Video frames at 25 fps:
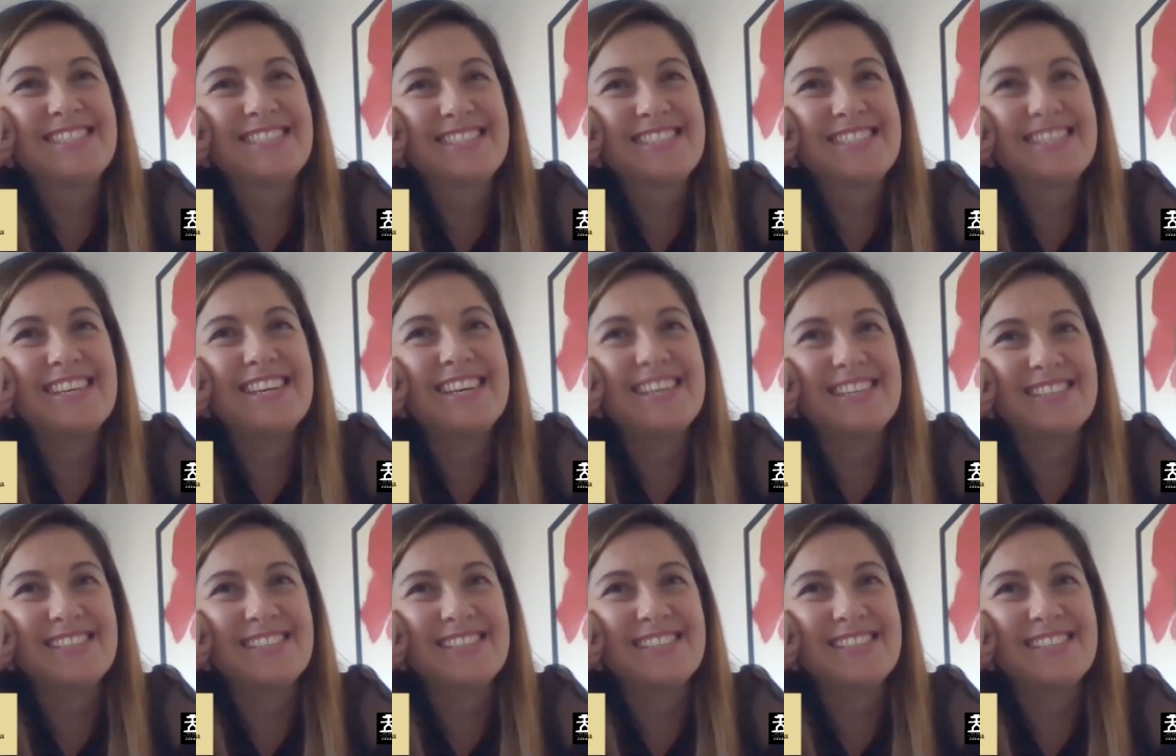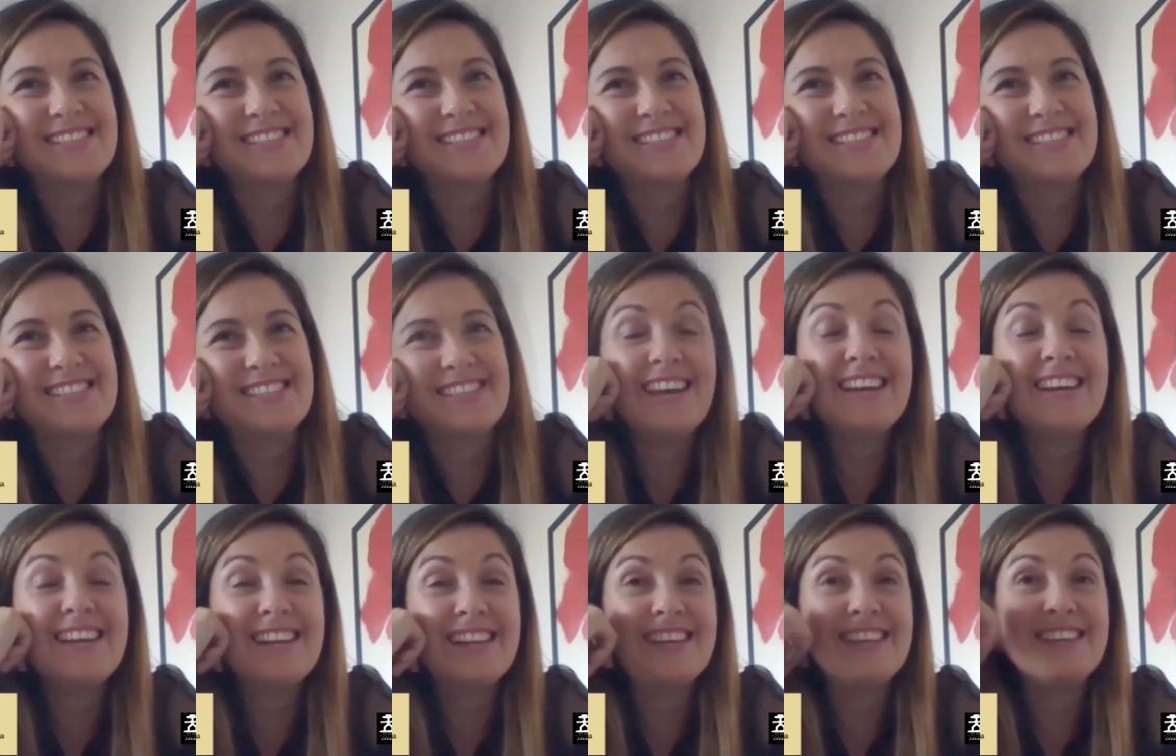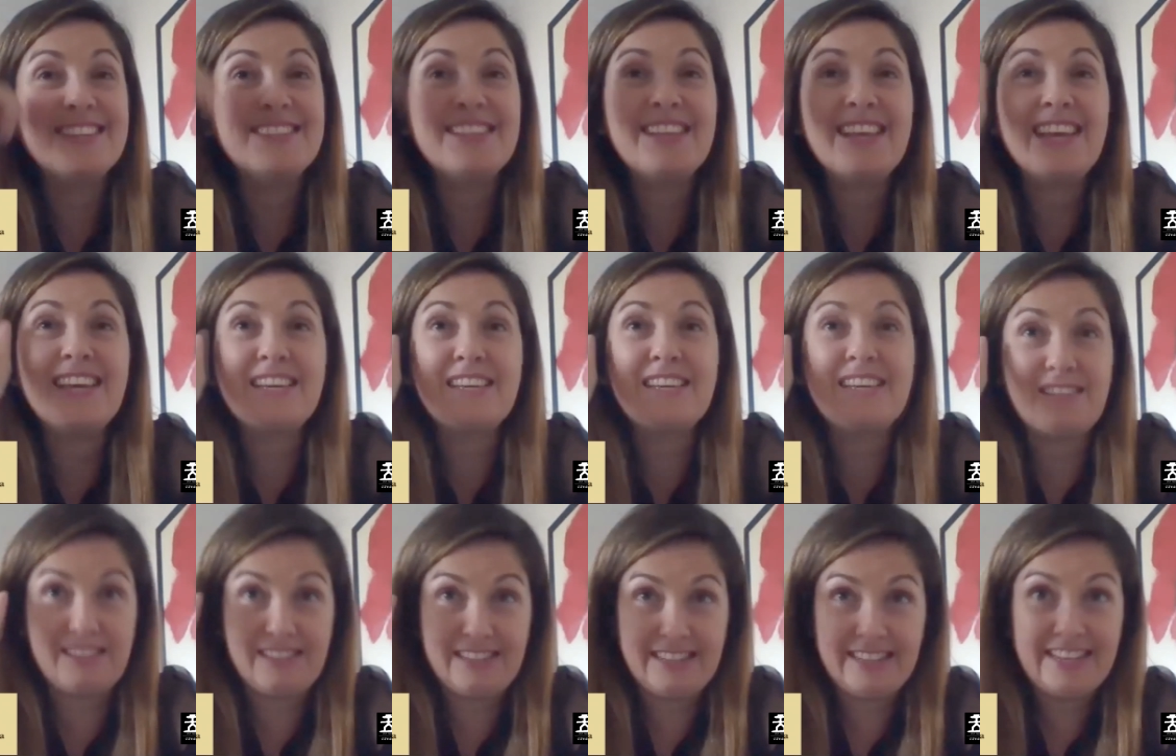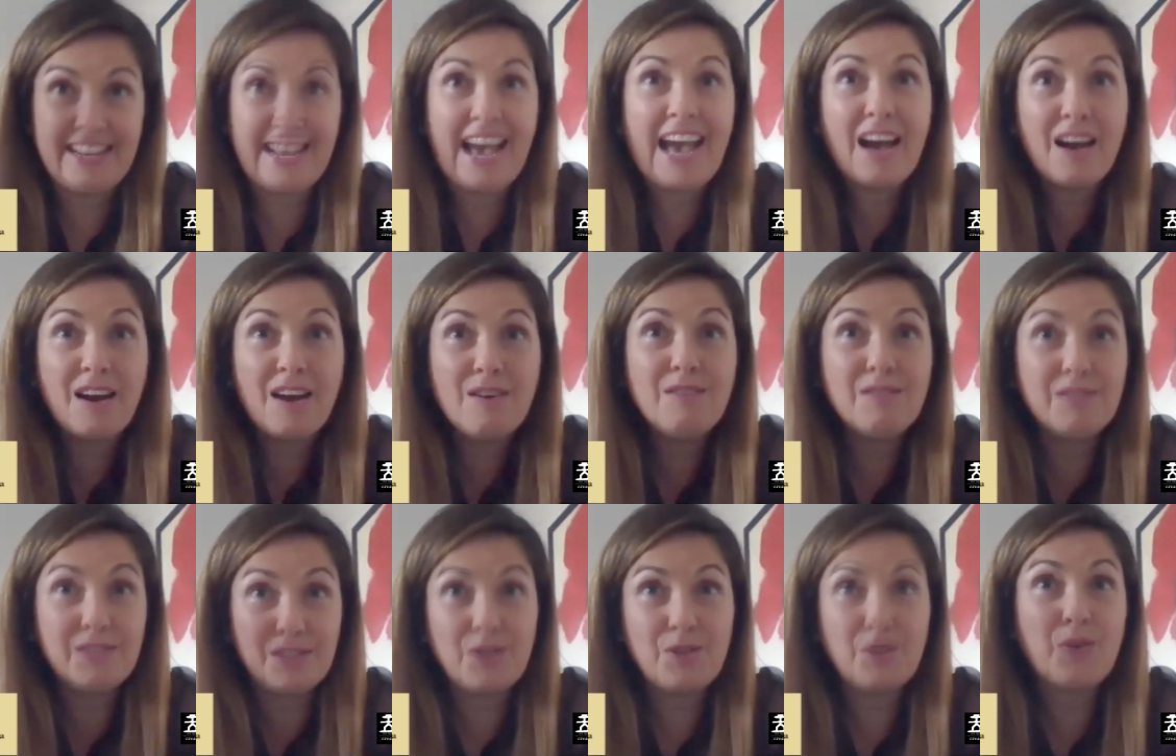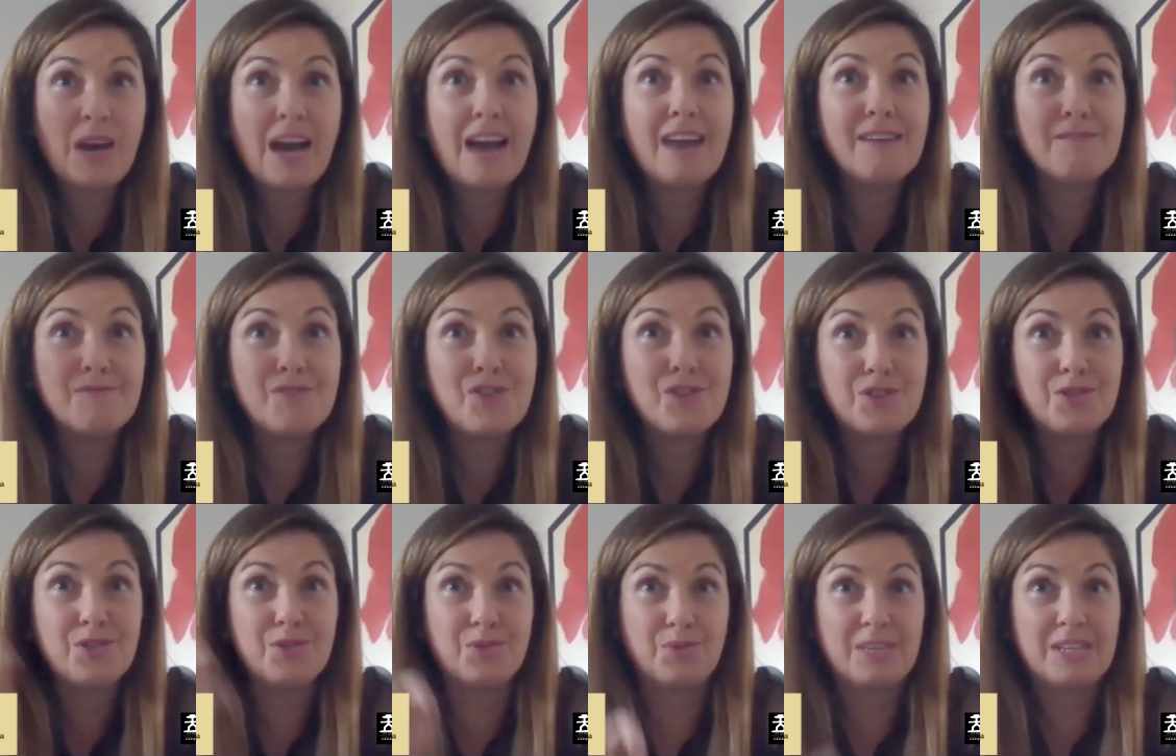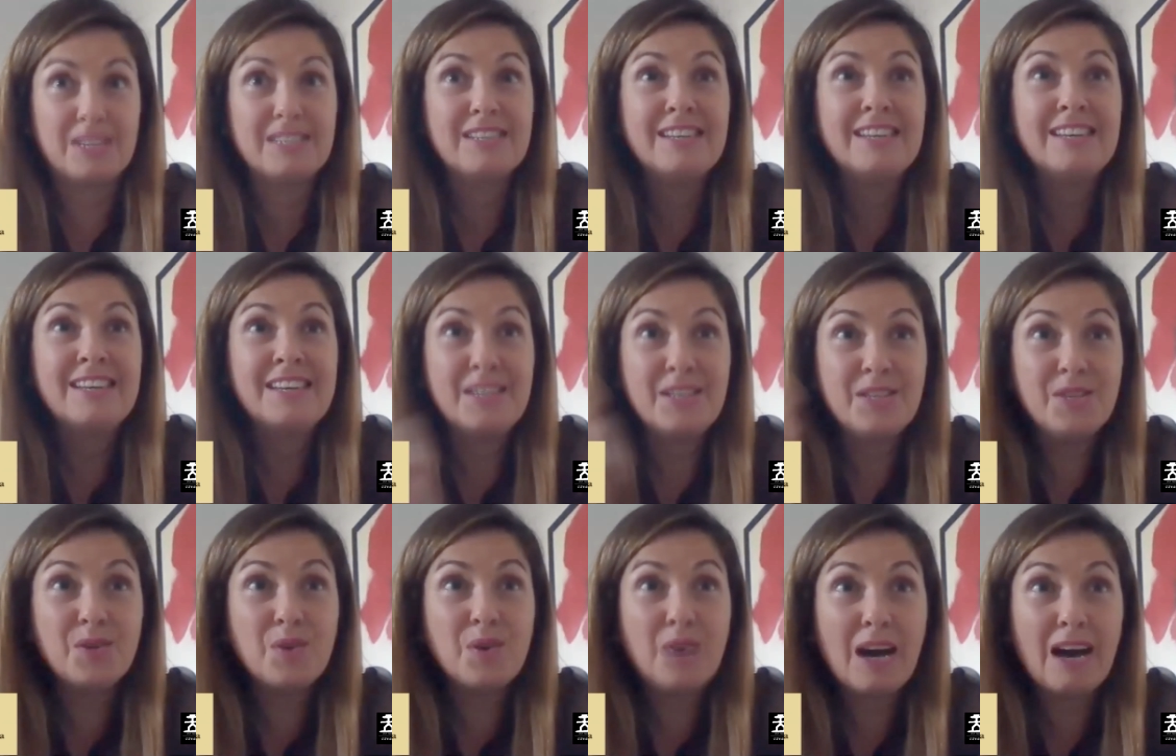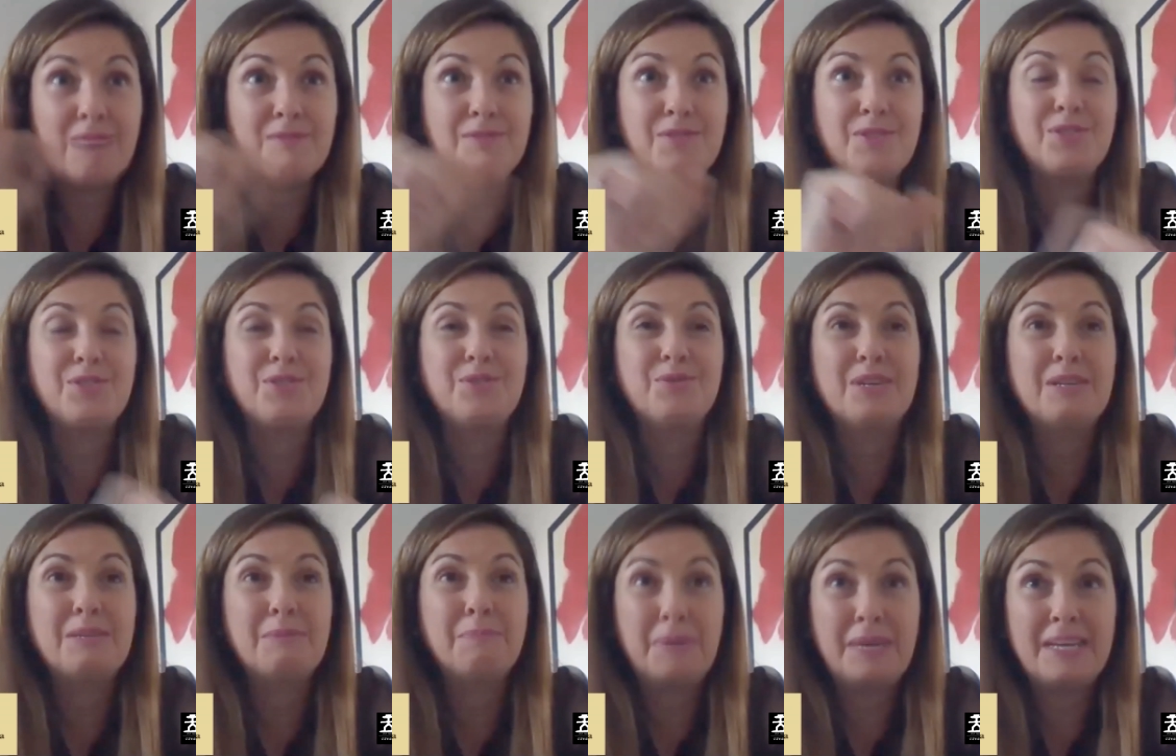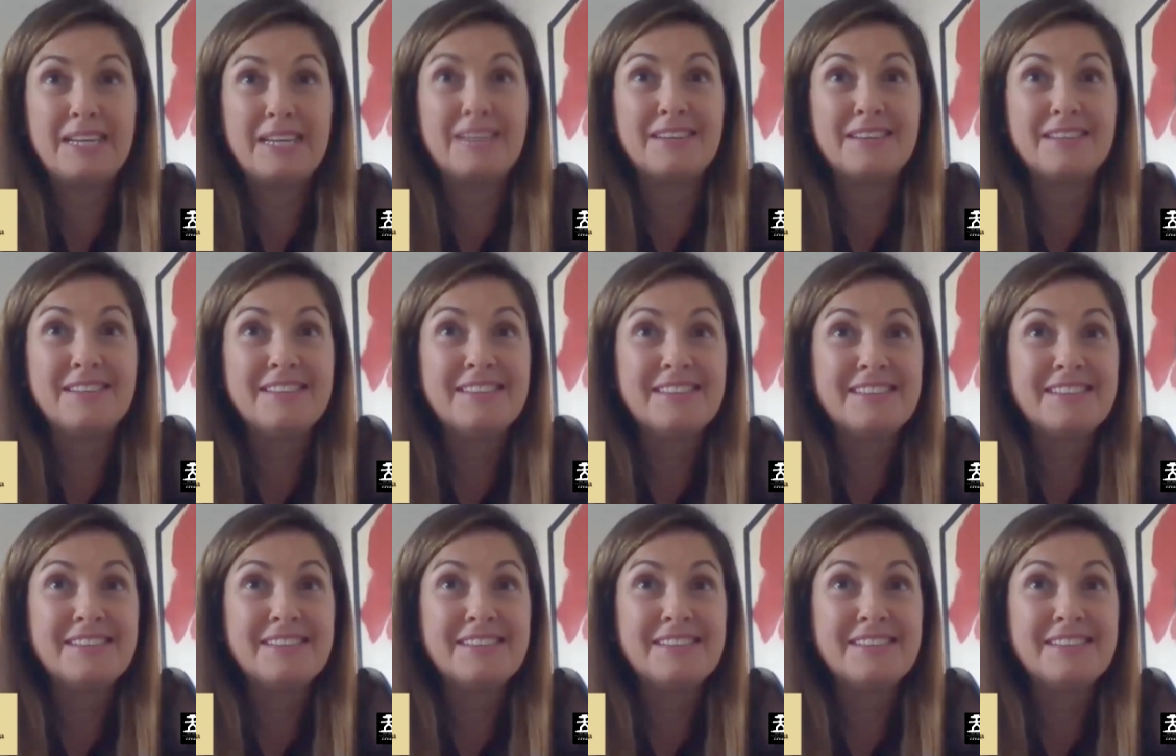Yeah, exactly. It's like now you have to do it. You have to do it better.